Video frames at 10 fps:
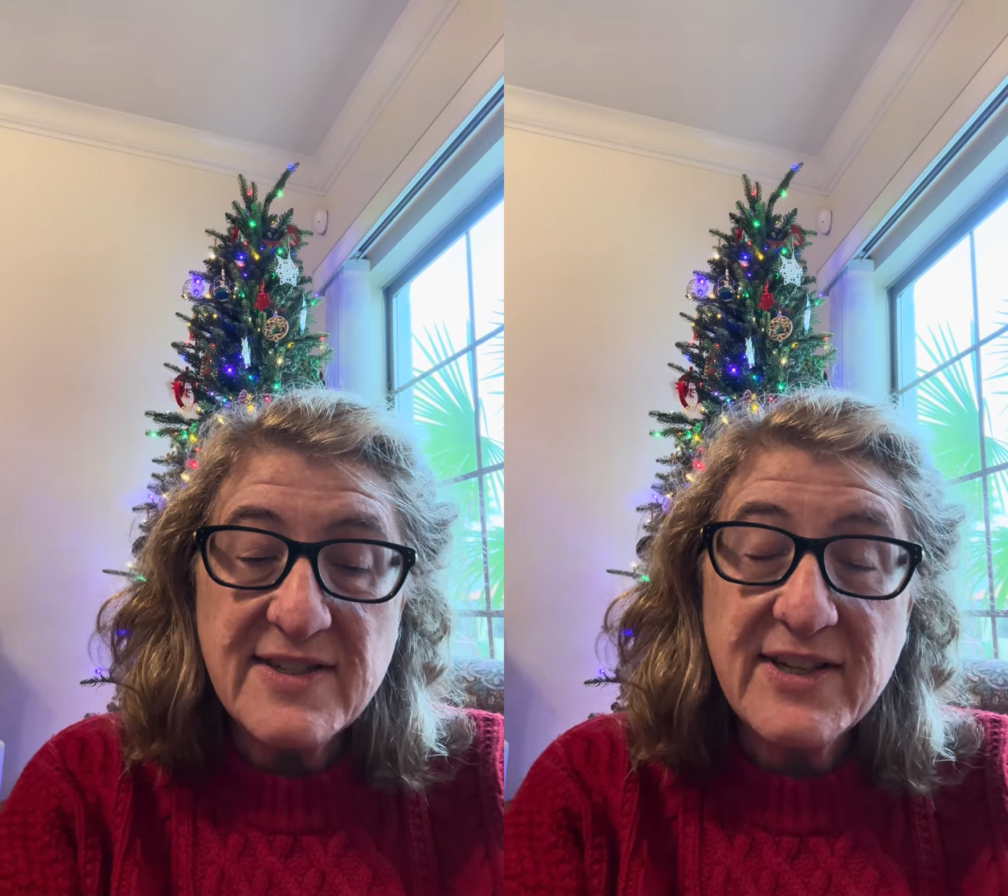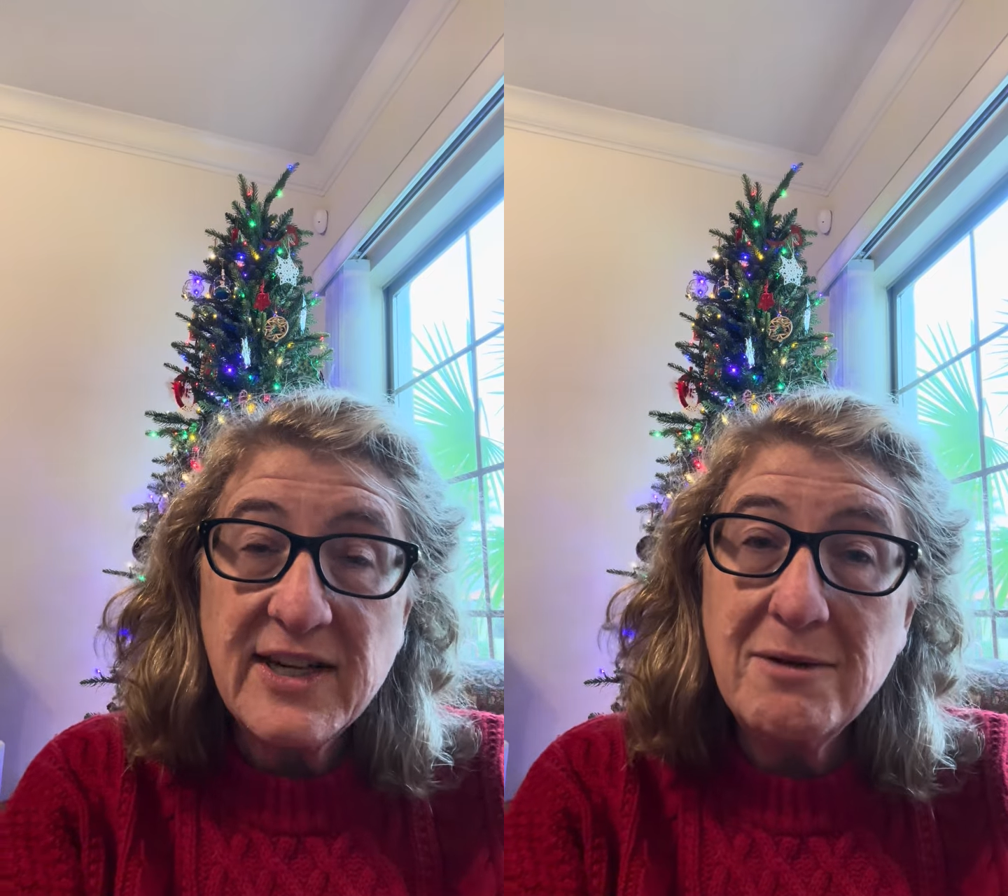
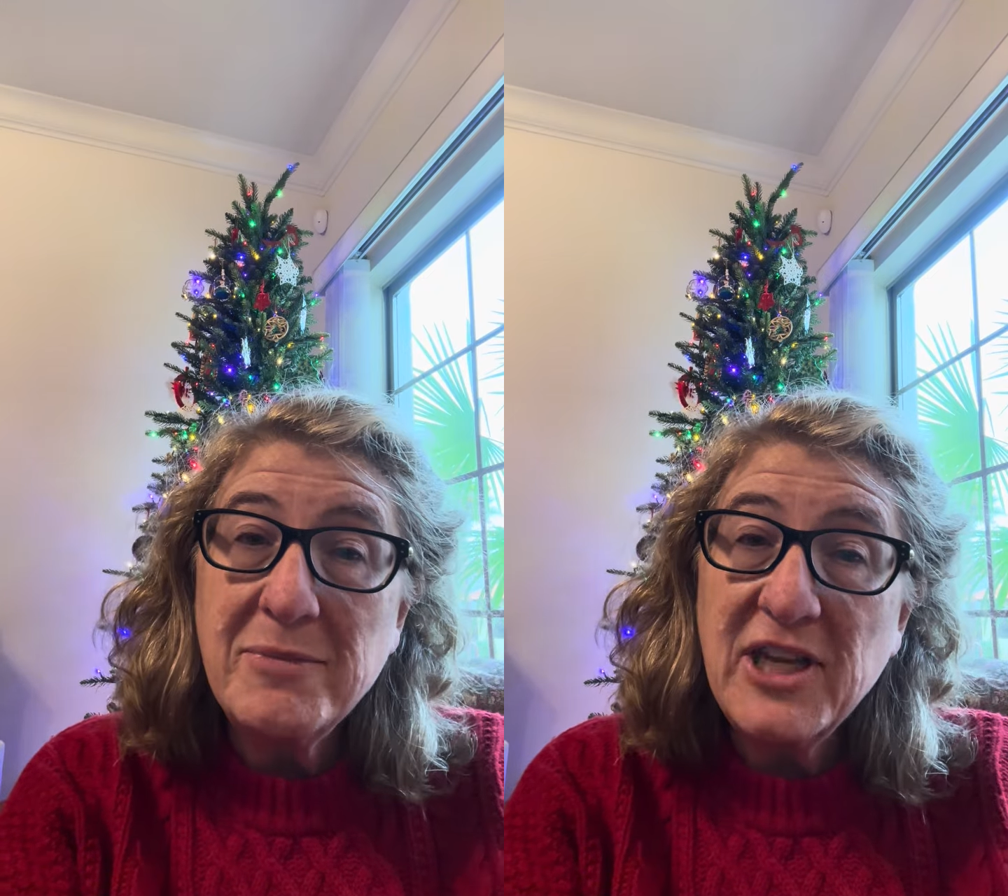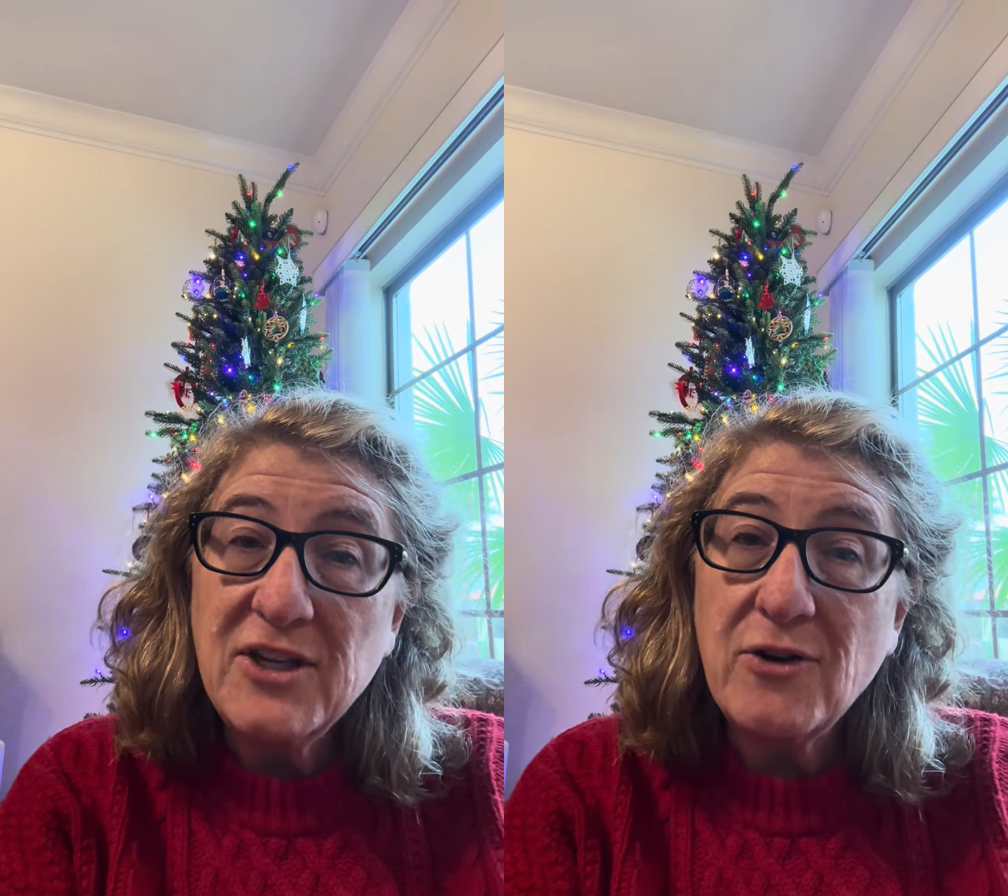going to be
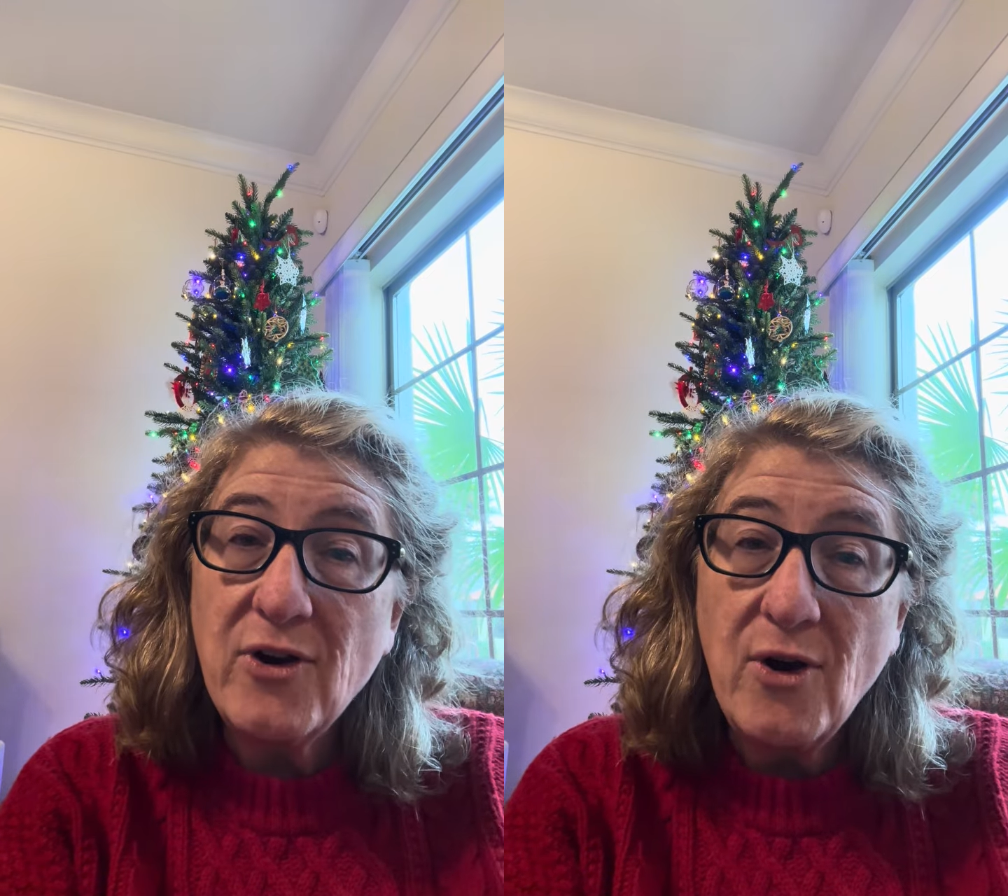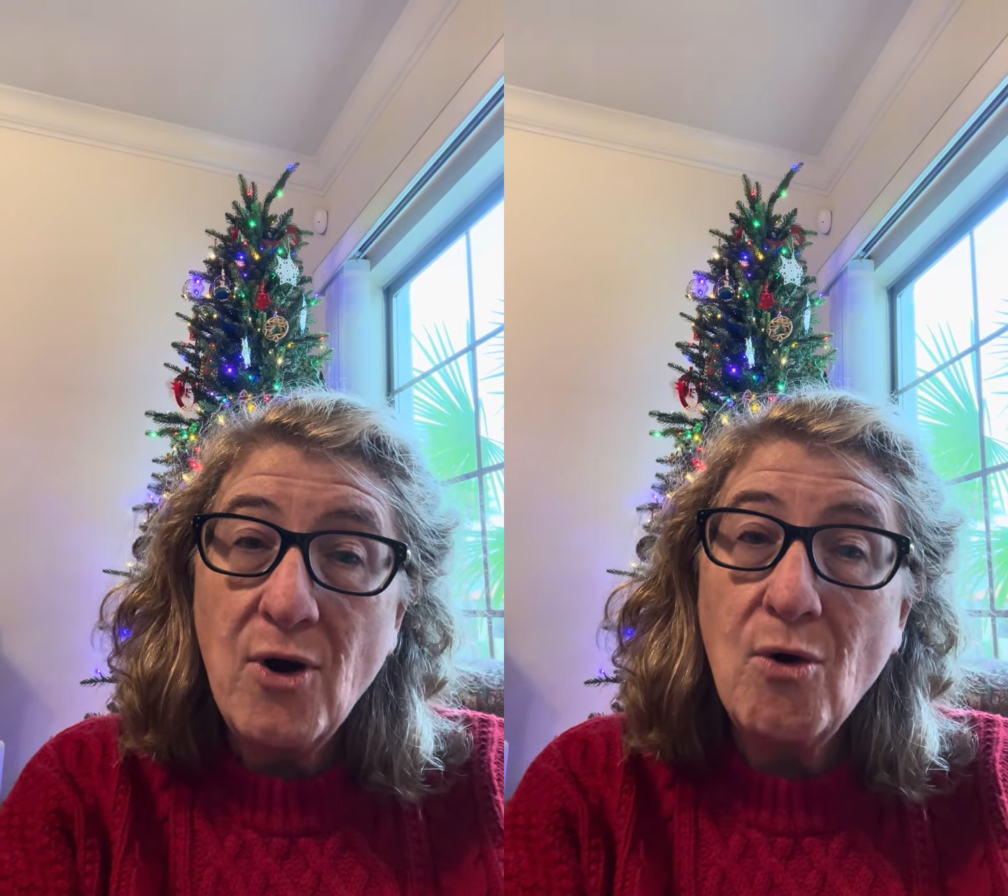your
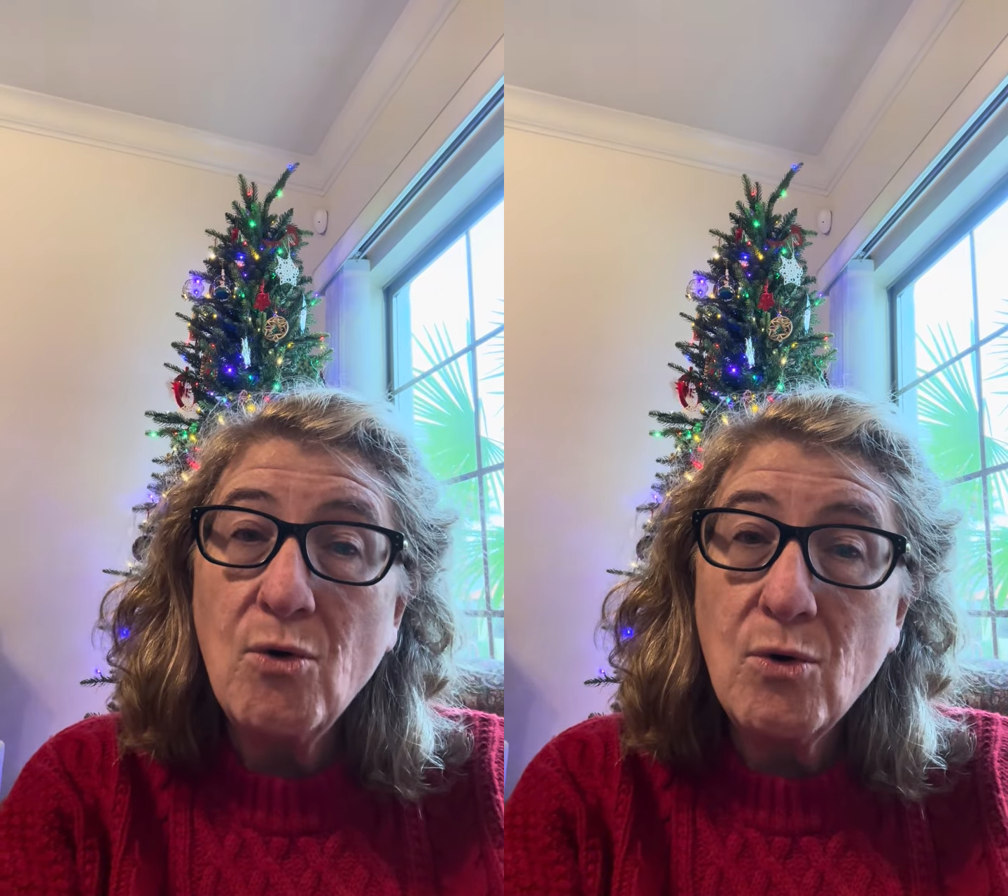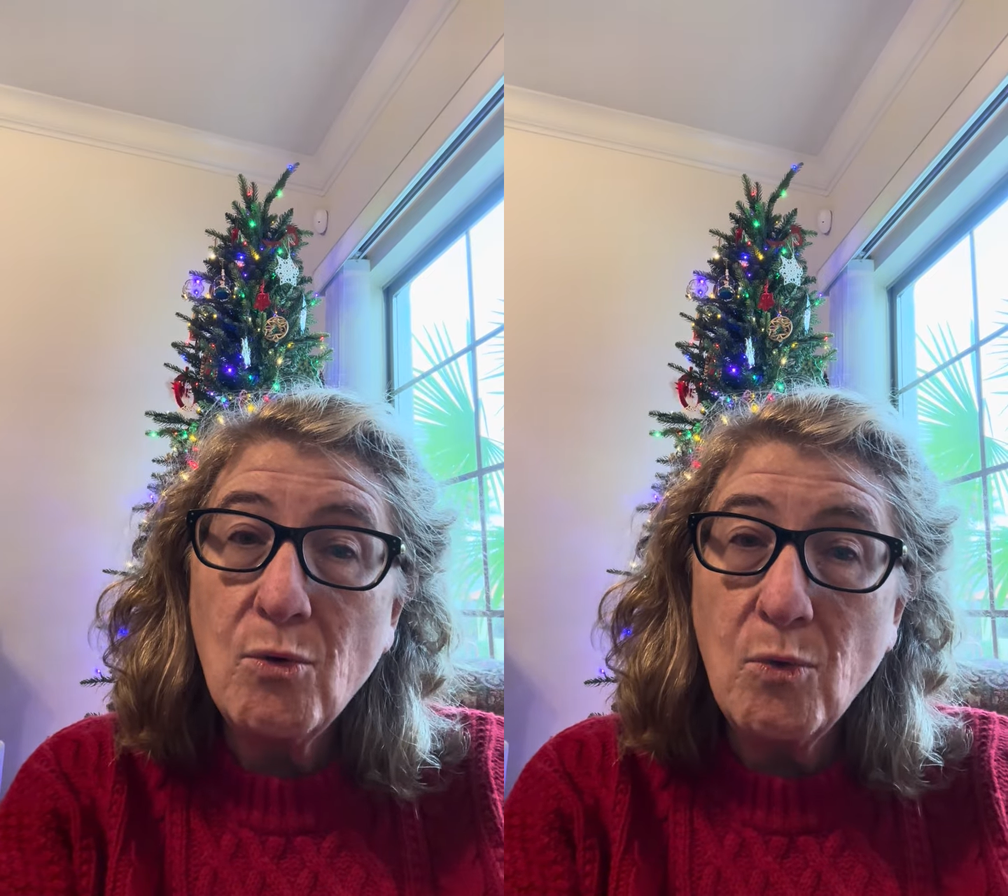own